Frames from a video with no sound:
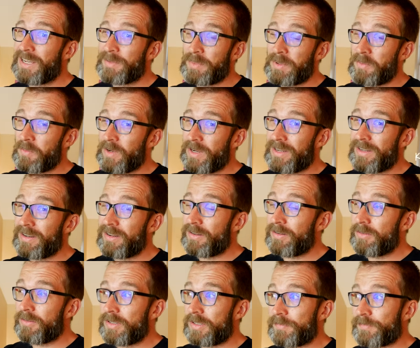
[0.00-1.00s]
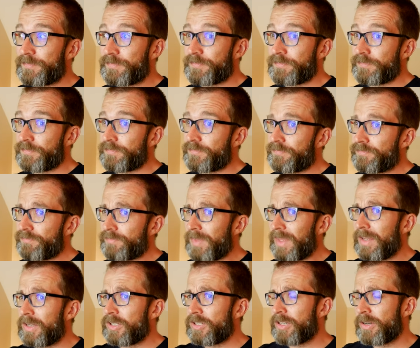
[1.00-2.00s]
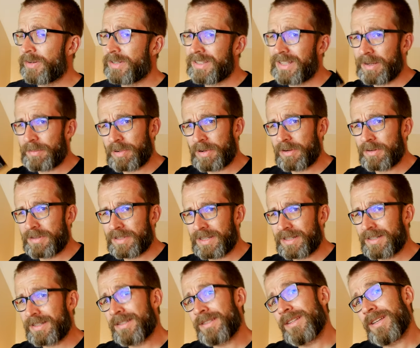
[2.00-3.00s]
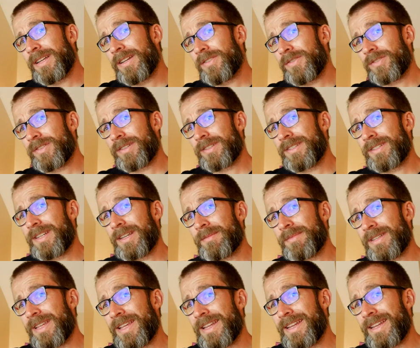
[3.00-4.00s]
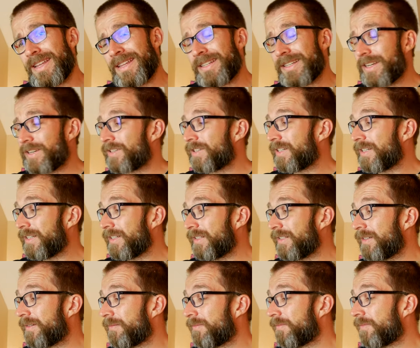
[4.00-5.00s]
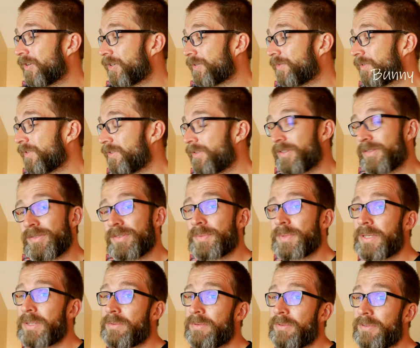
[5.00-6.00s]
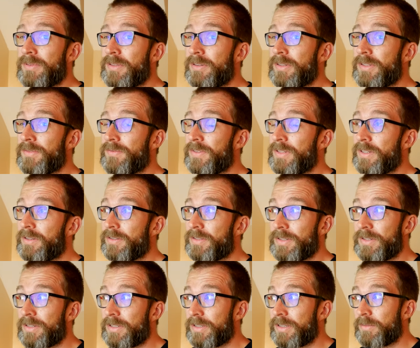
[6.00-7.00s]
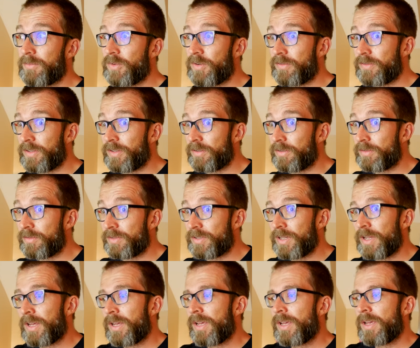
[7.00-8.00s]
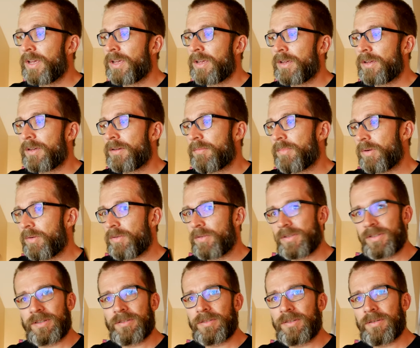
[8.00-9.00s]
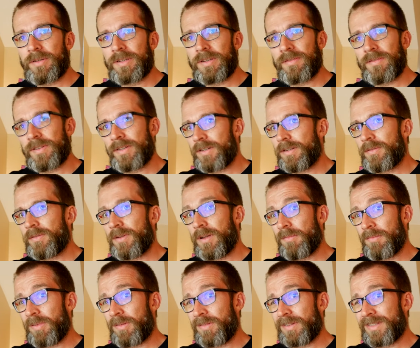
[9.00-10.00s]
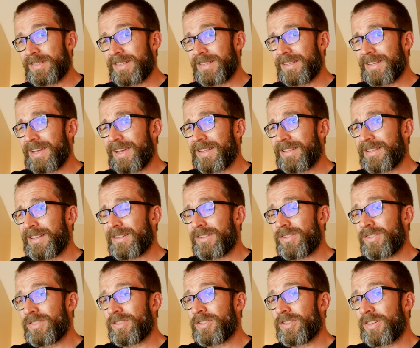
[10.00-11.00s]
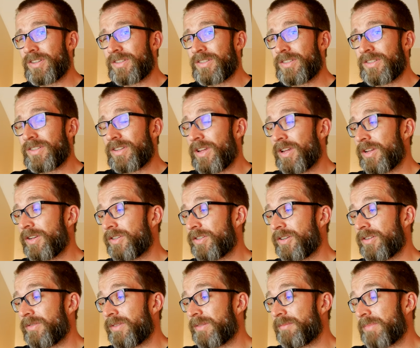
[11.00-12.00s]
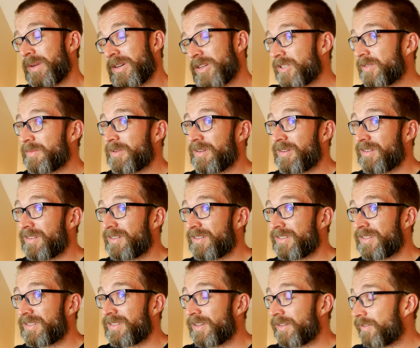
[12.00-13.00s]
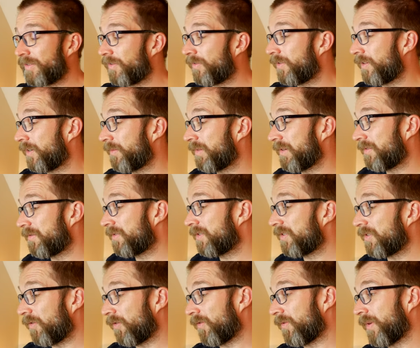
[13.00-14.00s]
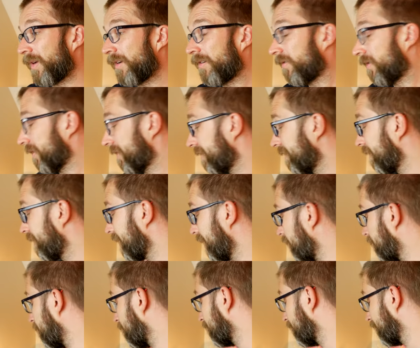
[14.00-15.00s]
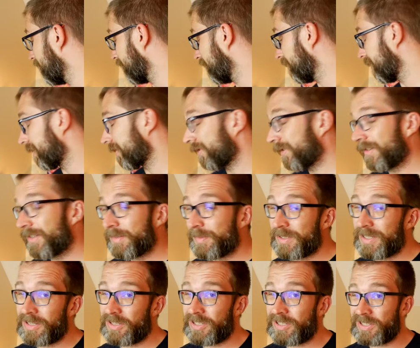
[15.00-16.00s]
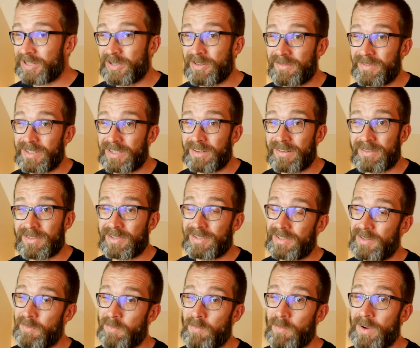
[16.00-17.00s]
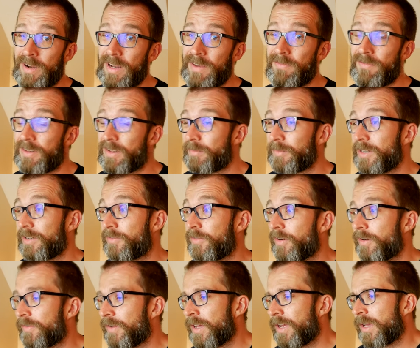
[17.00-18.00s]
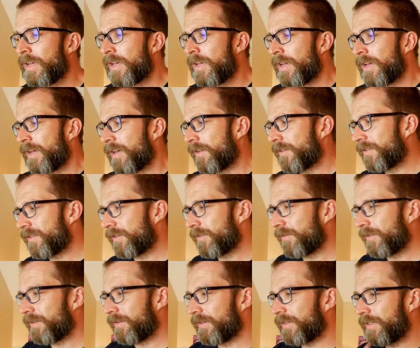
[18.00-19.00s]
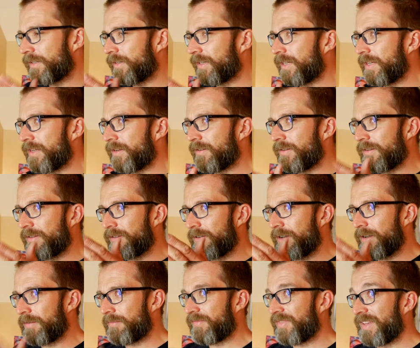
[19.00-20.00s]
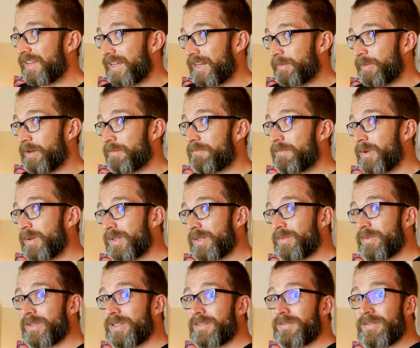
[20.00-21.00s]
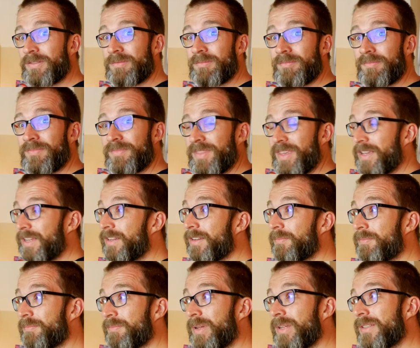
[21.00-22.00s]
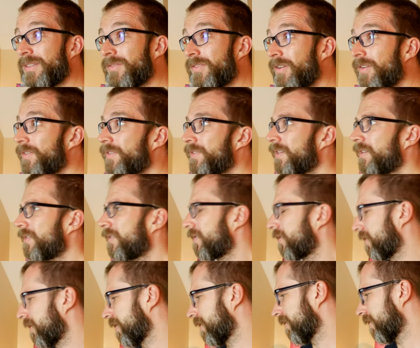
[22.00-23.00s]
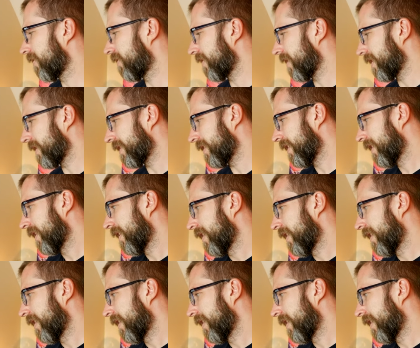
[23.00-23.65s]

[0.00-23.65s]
it up in Windows showing that process and the intricate steps in it is actually much more useful to people and those videos tend to get more views but also doing a video unboxing and then just showing benchmarks and talking about software and things like that also does well. So there's potentially two videos just in one NVMe drive. And so the idea here is like I'm thinking about multiple different thing bits of content that I can create